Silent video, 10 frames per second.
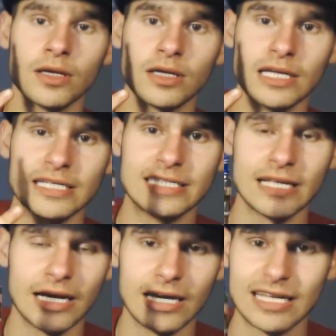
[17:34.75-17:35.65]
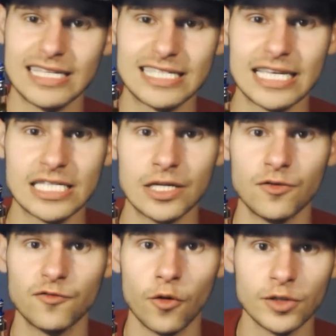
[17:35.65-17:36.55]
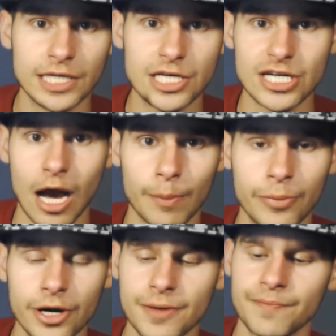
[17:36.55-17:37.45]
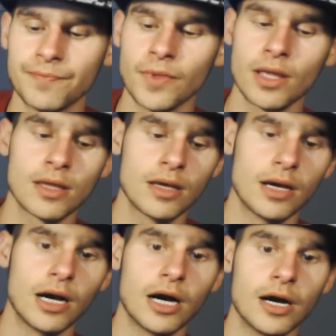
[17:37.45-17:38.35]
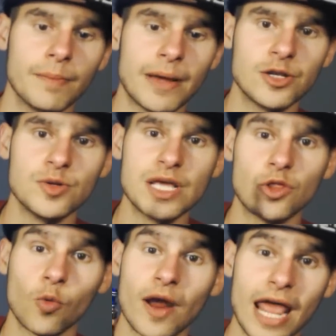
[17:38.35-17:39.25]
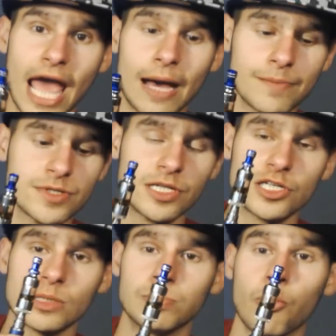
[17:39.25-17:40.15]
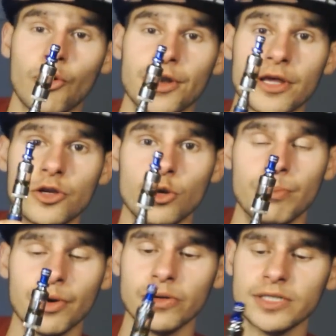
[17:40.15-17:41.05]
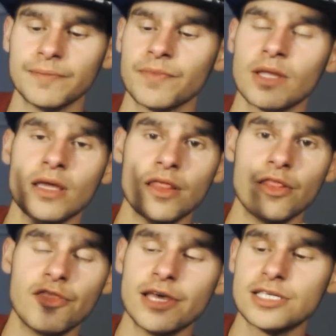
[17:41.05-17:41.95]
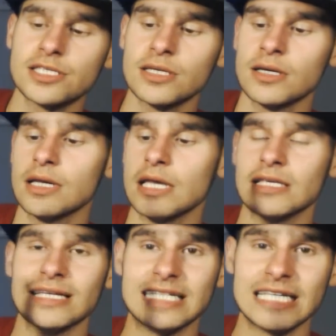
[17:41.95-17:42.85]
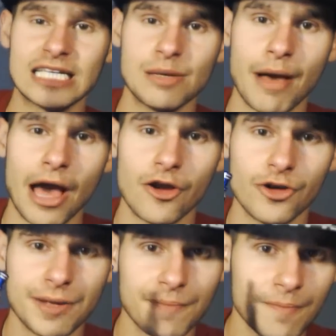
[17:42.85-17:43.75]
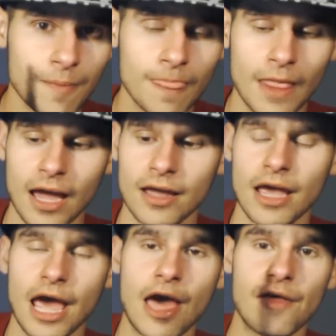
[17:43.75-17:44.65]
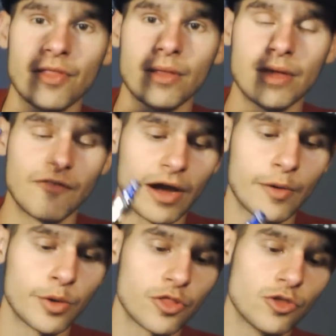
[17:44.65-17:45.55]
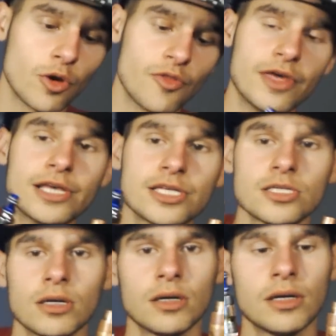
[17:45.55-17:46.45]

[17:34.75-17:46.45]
consistent voltage output, and you need the right amps to support your build. This is a dinky battery, and if I were to throw this